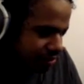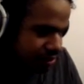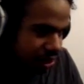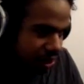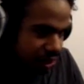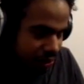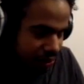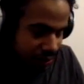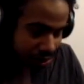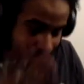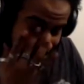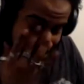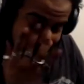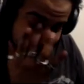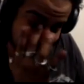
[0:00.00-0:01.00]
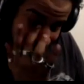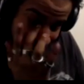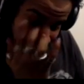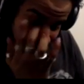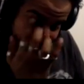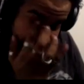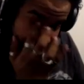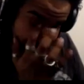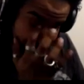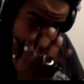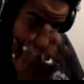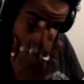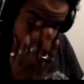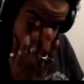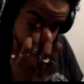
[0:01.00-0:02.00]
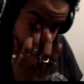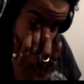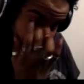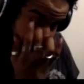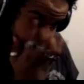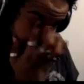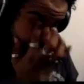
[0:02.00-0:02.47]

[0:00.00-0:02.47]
Ah, oh, crap. I forgot to add my Fury Ring.